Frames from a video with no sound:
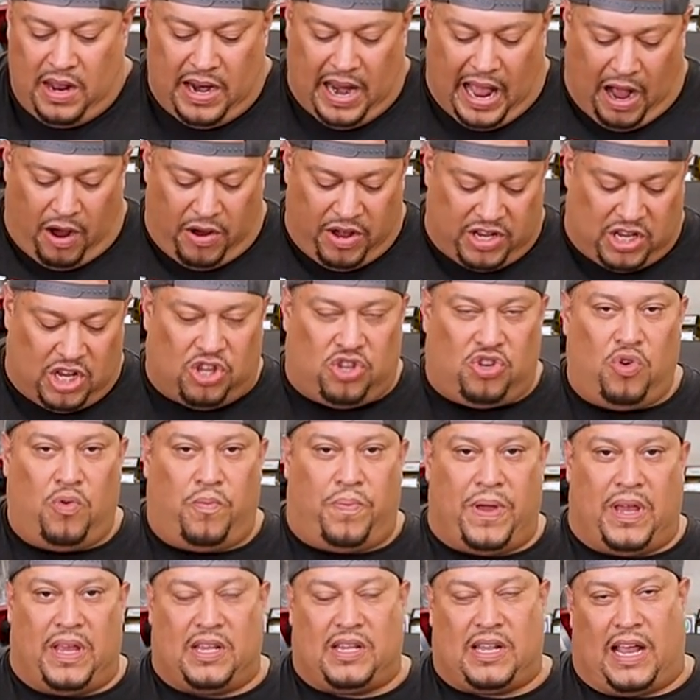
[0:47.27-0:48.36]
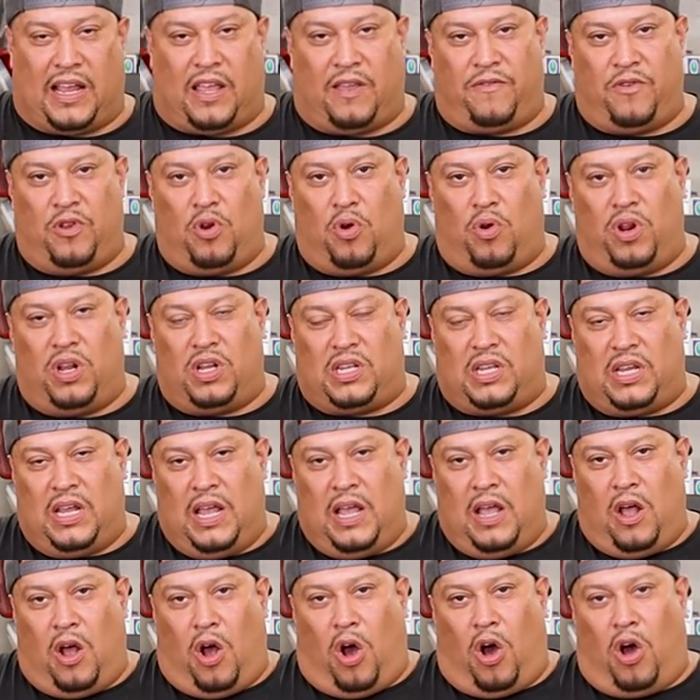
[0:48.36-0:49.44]
Now it's a two-piece. Like if you notice
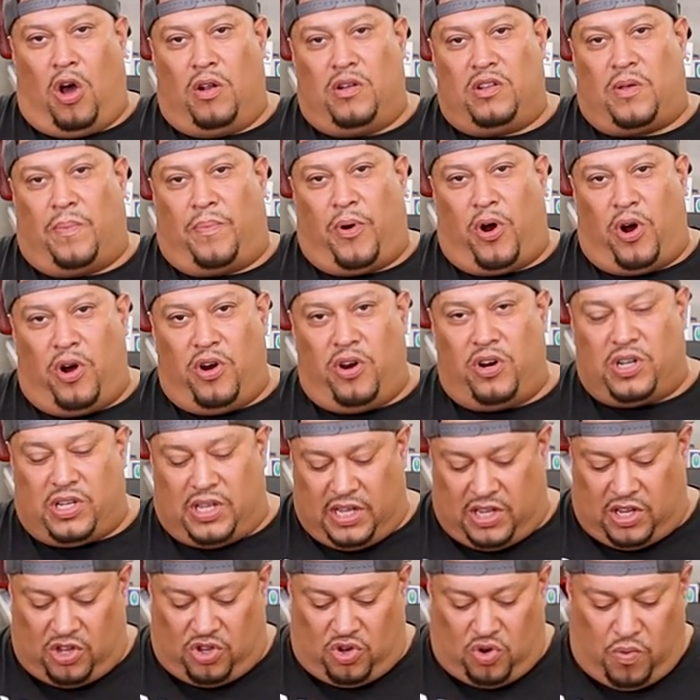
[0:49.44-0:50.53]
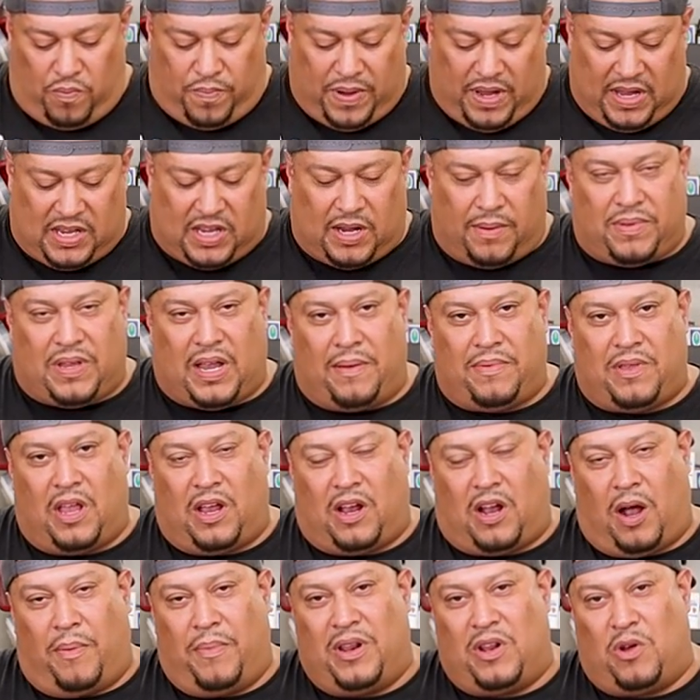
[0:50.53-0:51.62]
on the burners, it's a two-piece. Sometimes
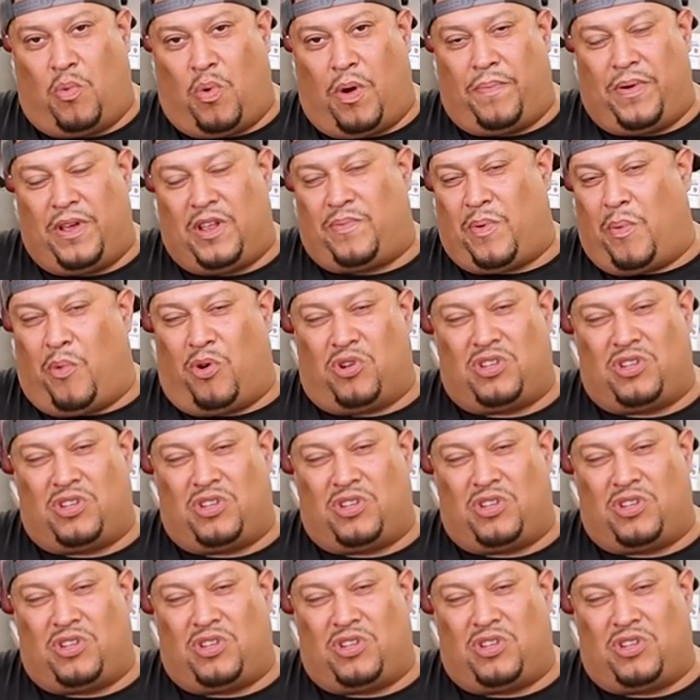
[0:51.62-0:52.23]
they come in in one piece, but